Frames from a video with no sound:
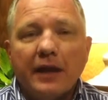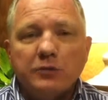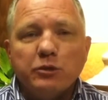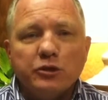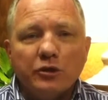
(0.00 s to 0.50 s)

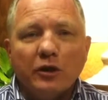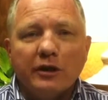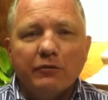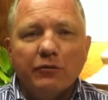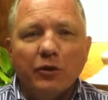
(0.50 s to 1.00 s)
That's what you're
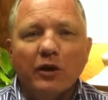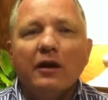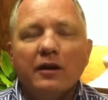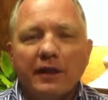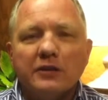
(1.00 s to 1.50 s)
looking
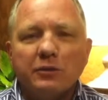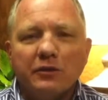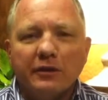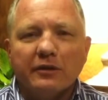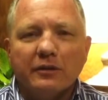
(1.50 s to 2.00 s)
for. That's what